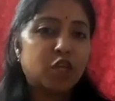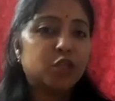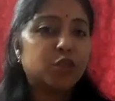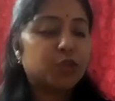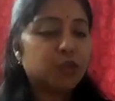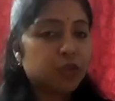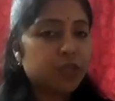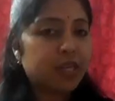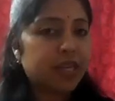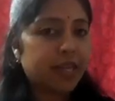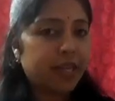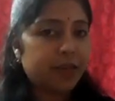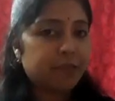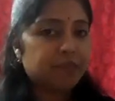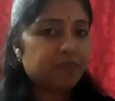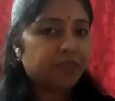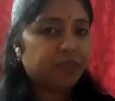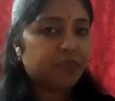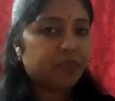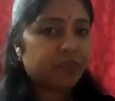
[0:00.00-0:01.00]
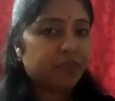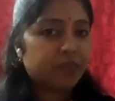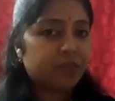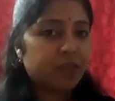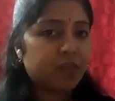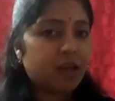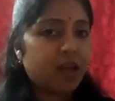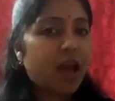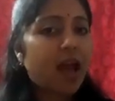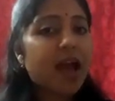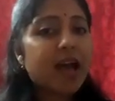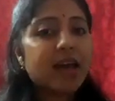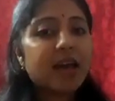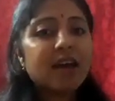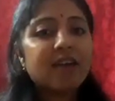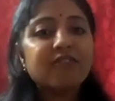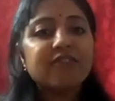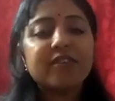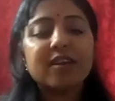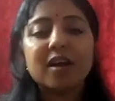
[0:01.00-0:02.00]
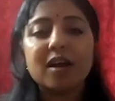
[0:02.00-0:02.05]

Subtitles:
Today I have